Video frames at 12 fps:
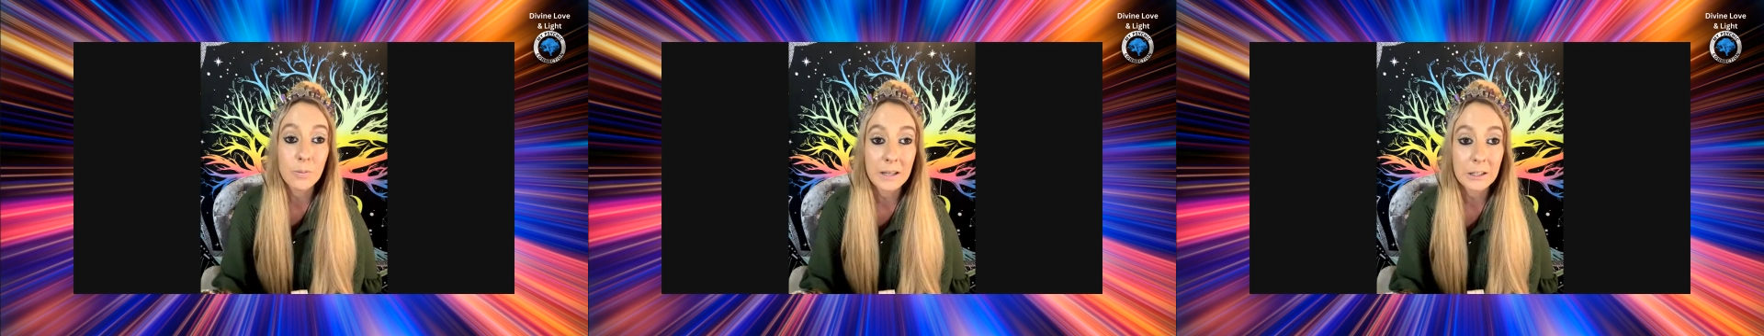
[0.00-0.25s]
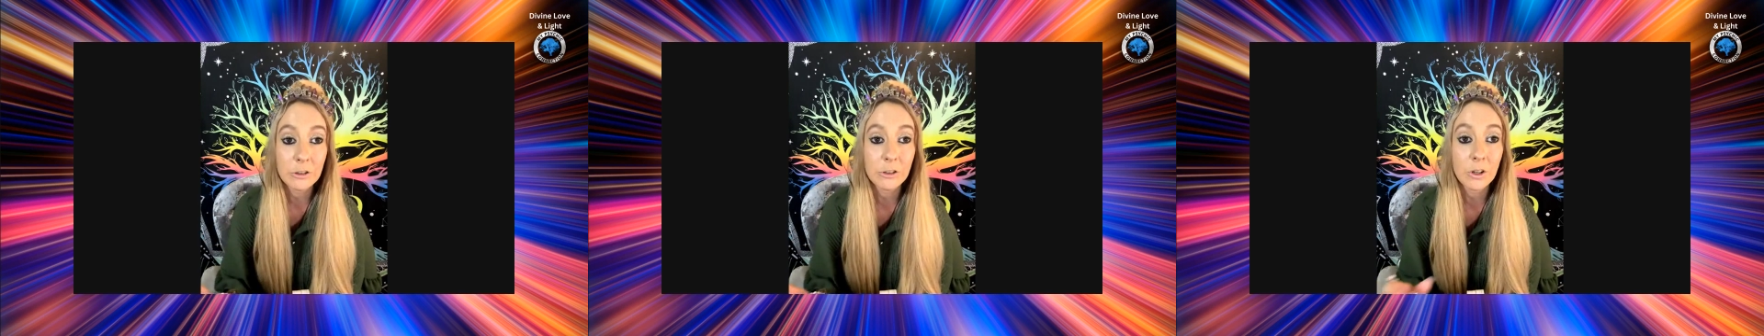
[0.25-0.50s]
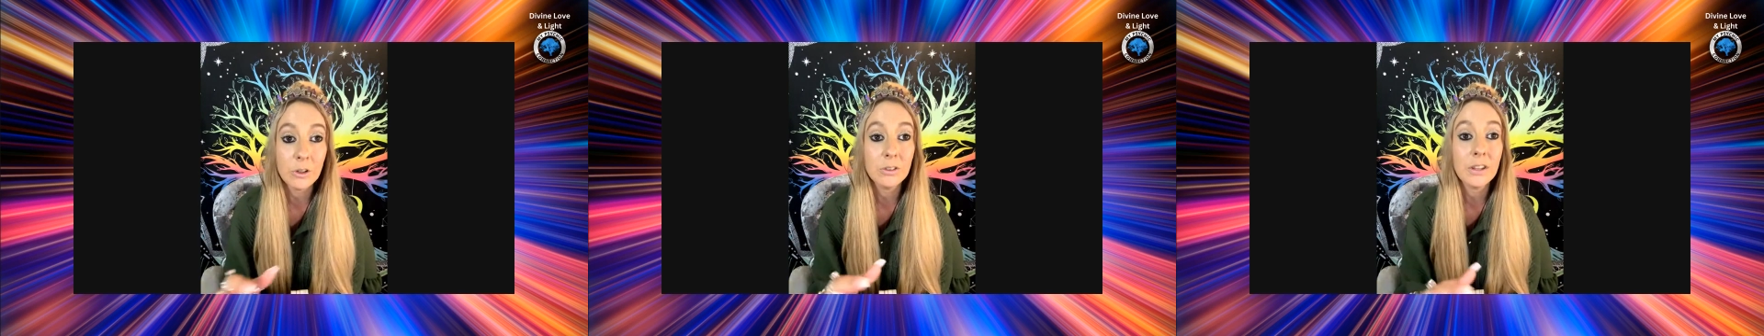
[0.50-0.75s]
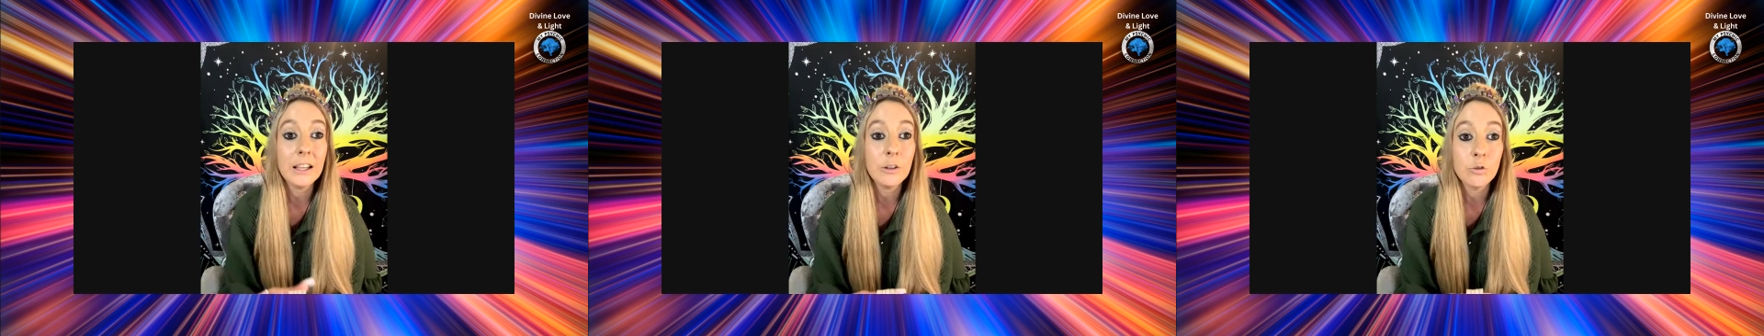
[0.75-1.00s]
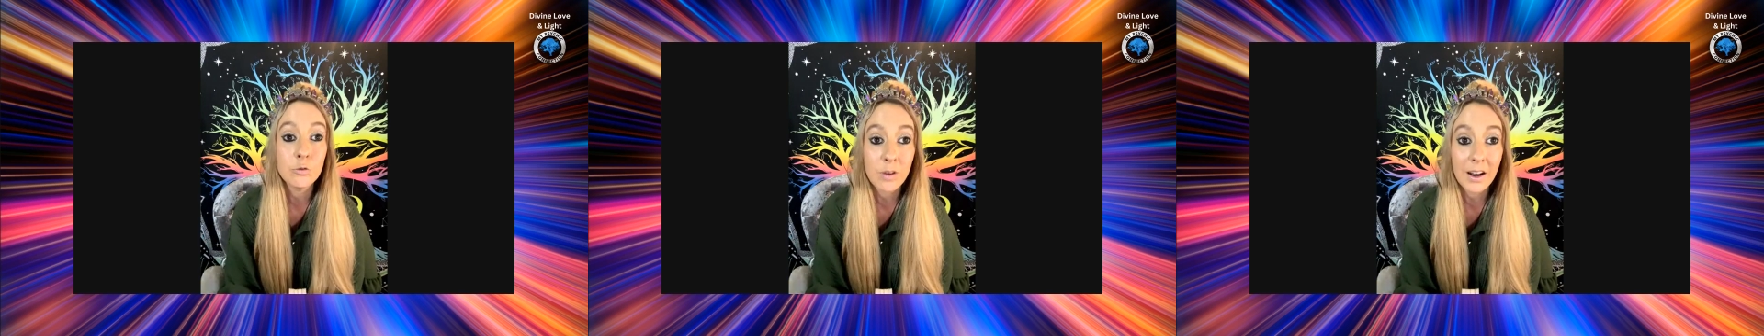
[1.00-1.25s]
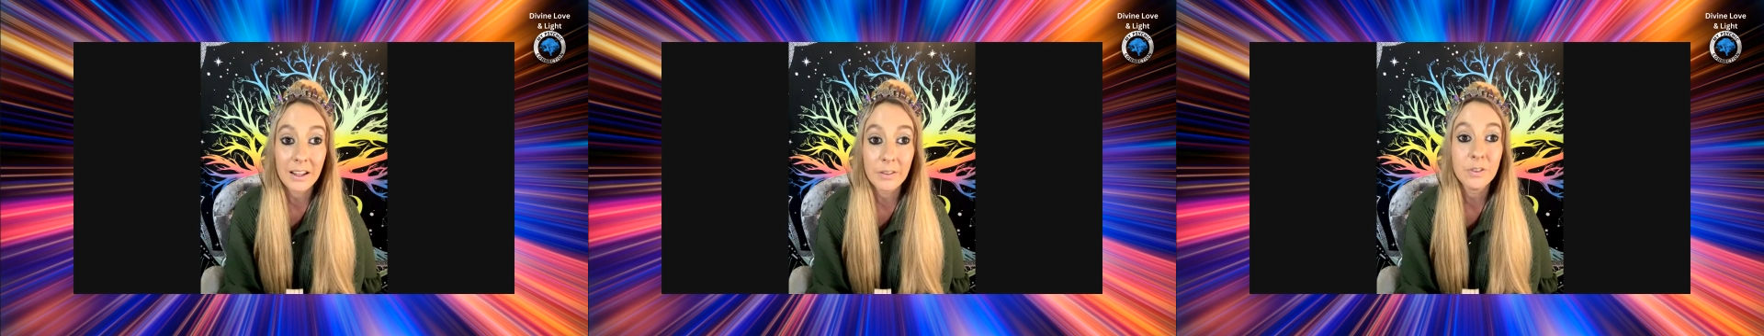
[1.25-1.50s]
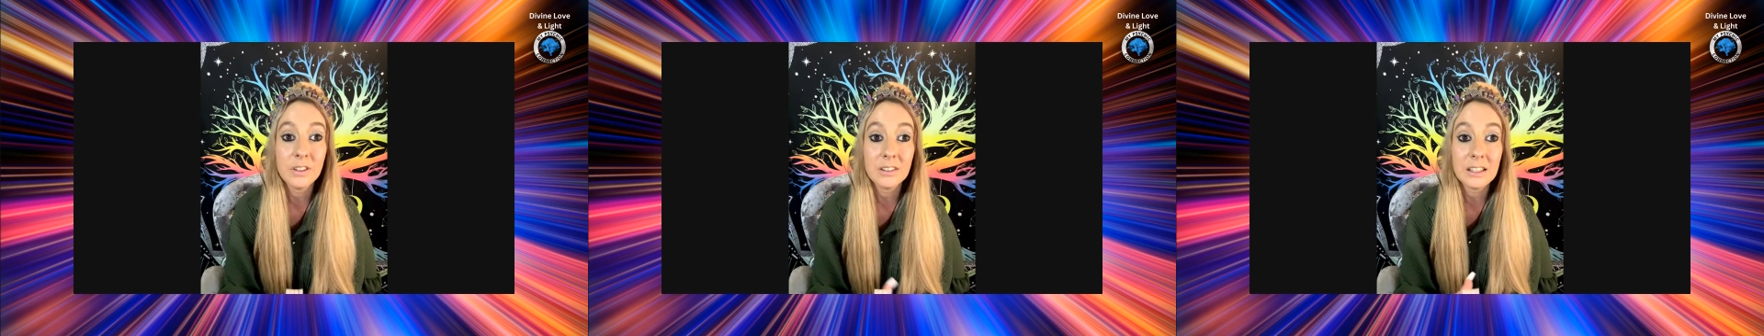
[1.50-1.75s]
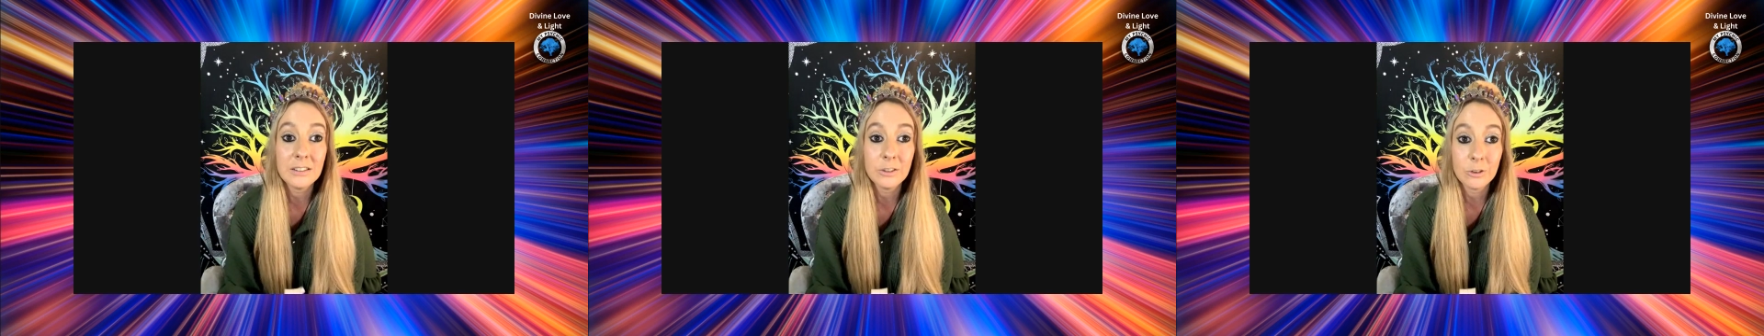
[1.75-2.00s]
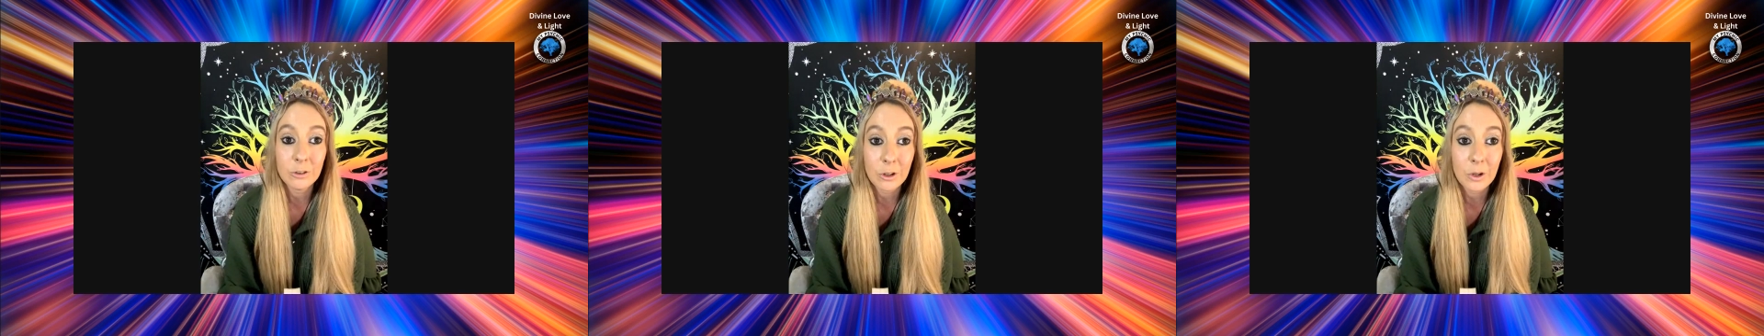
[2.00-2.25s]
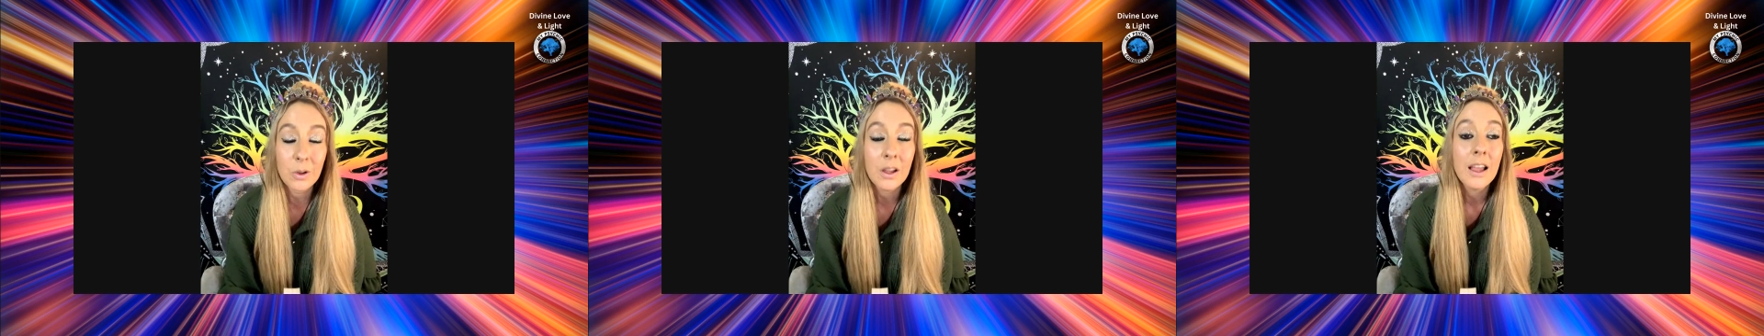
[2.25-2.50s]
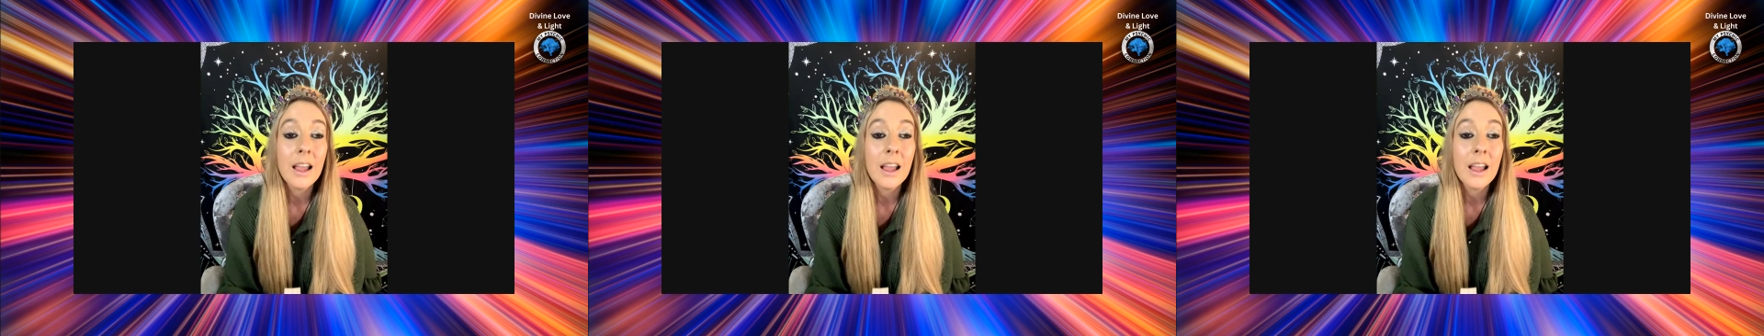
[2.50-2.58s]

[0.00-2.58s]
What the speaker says: many shows that is running for season 2.